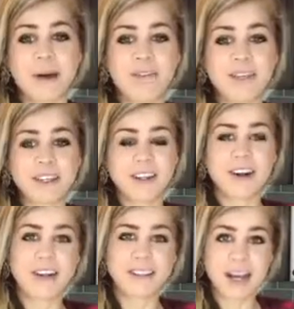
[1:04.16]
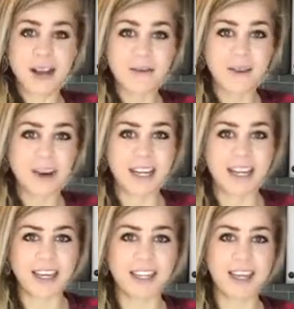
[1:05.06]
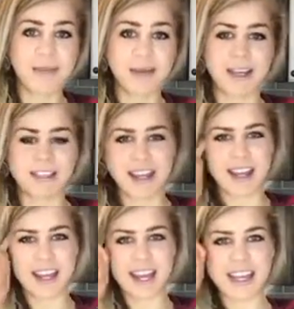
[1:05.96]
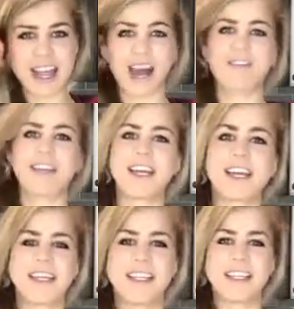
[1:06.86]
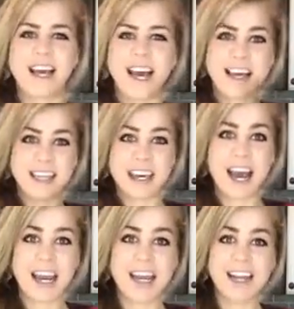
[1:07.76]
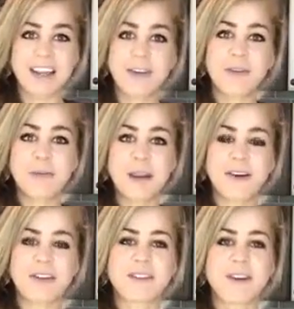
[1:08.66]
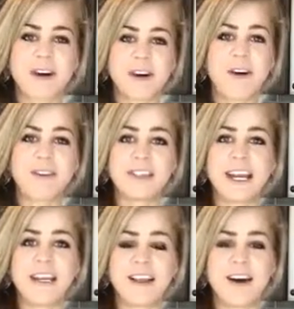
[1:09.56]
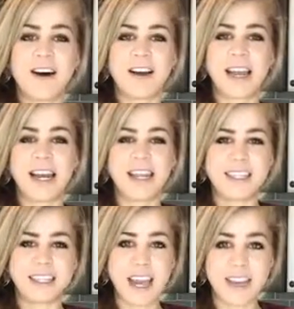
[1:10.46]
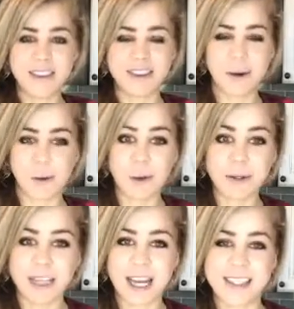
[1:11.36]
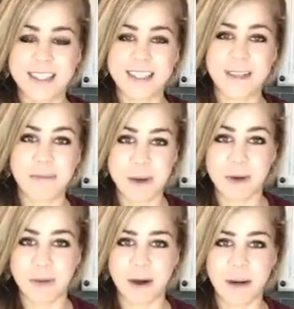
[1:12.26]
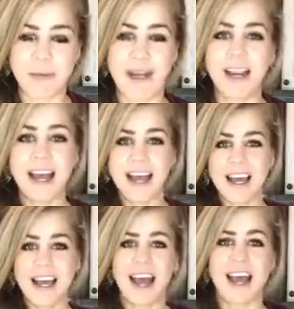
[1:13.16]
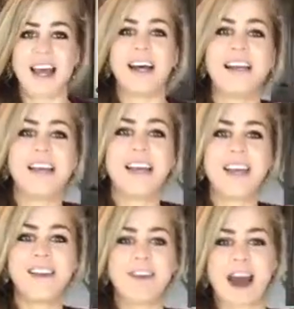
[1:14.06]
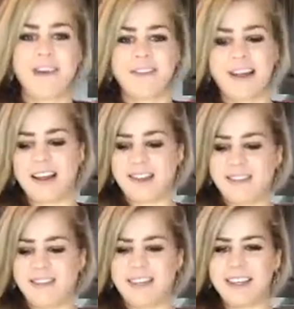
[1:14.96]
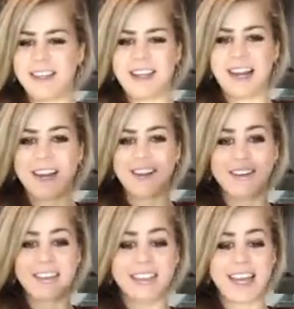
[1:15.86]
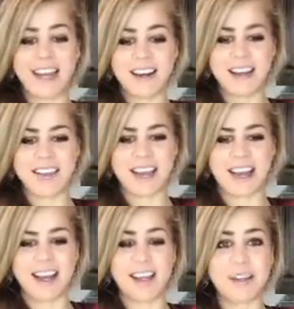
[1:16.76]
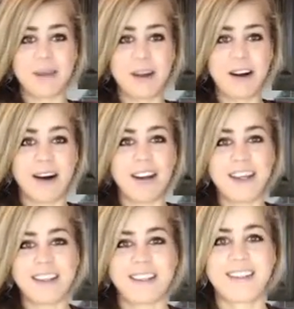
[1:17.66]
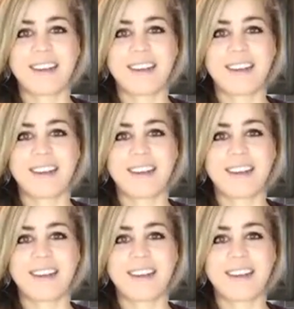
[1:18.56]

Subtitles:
have such a hard time trying to eat clean, because they think they have to eat these tiny little meals all day long, and it takes your whole day just to meal prep it. And then you have these tiny little containers, and to be honest,